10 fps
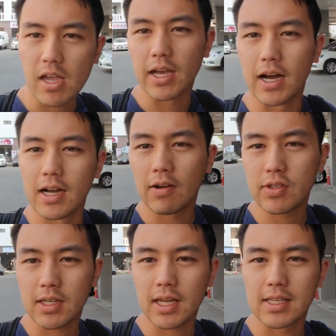Yeah, have
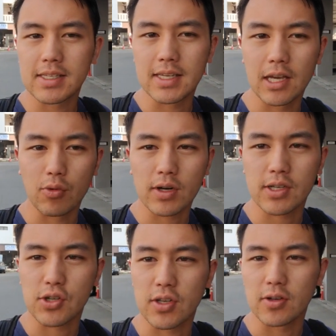to kind of see how the work
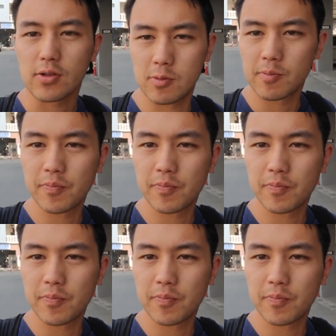session goes.